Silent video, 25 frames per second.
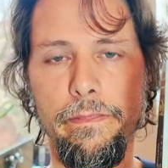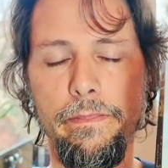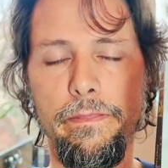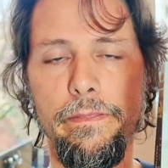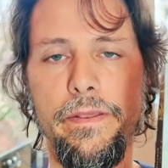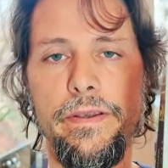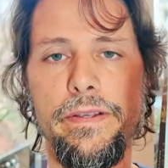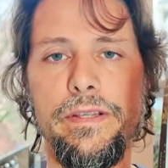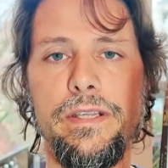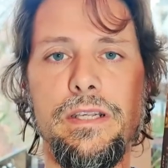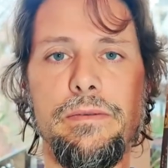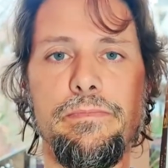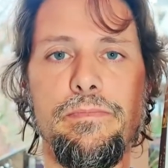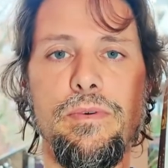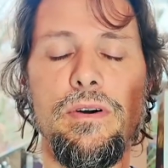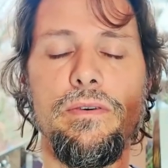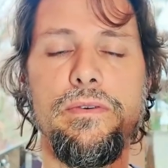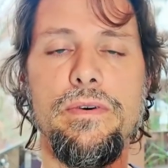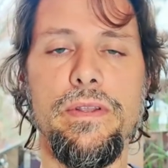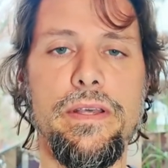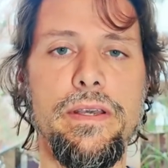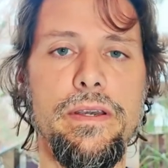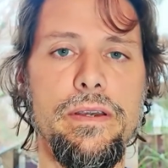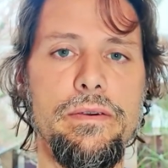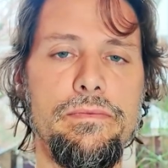this is
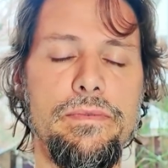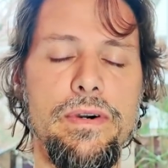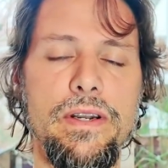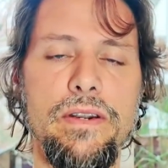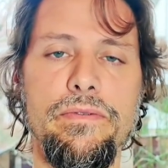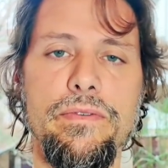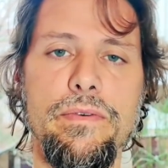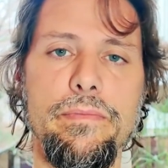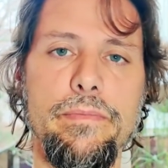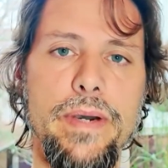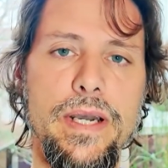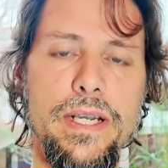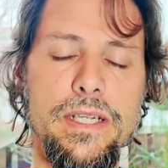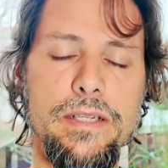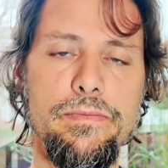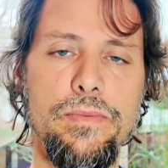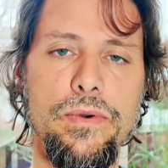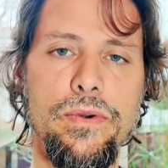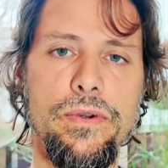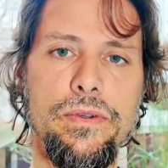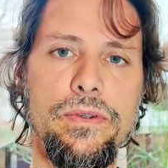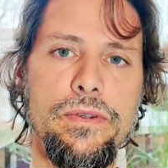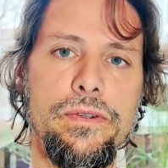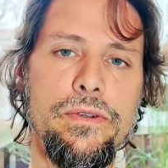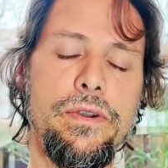probably one of the best
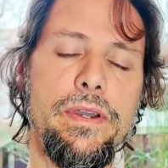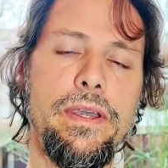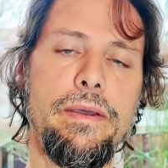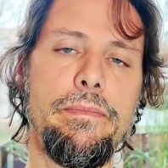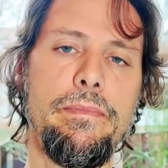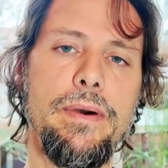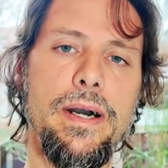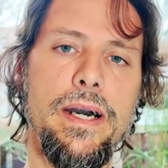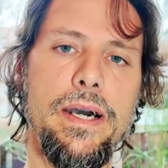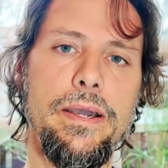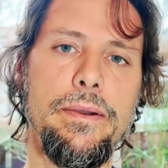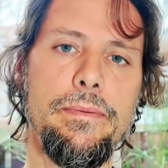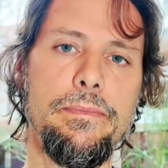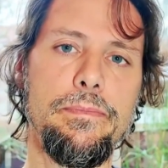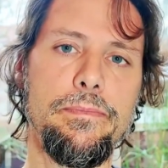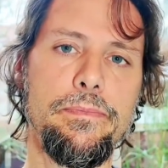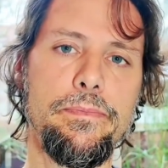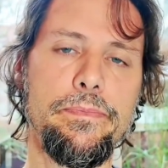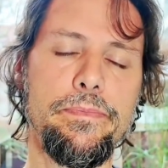books you can buy.